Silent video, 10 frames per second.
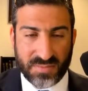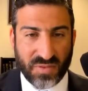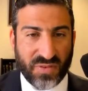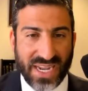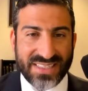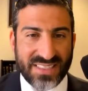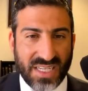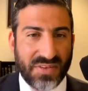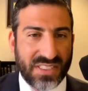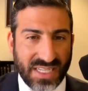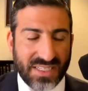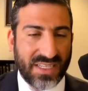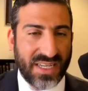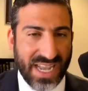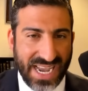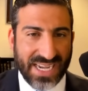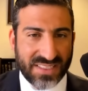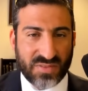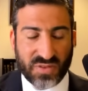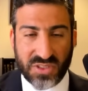the fact that David Giannetti
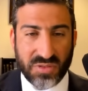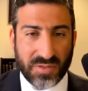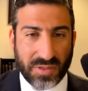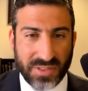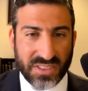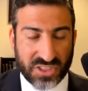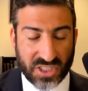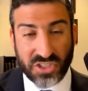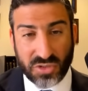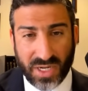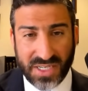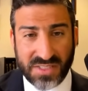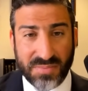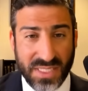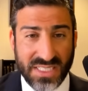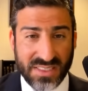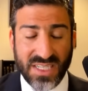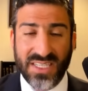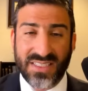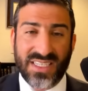asked for a Tuey-Rodriguez charge twice means
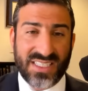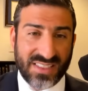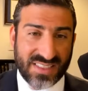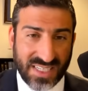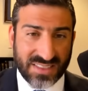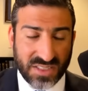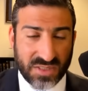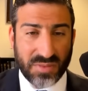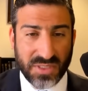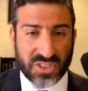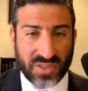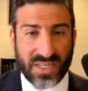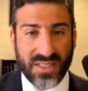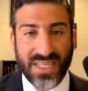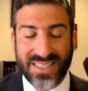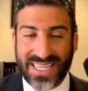that he consented to a mistrial.